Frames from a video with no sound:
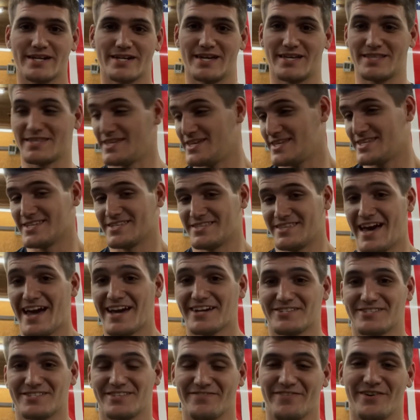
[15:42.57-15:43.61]
And this is
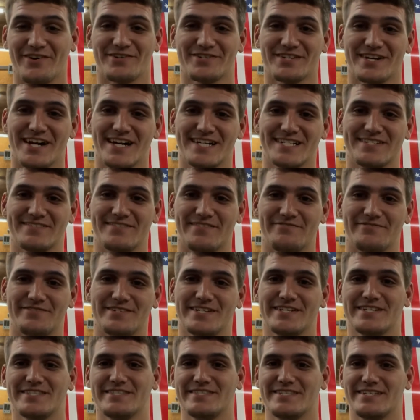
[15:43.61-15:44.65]
actually the first cage I ever
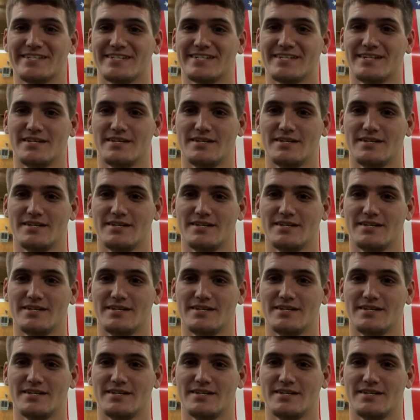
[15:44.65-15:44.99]
did that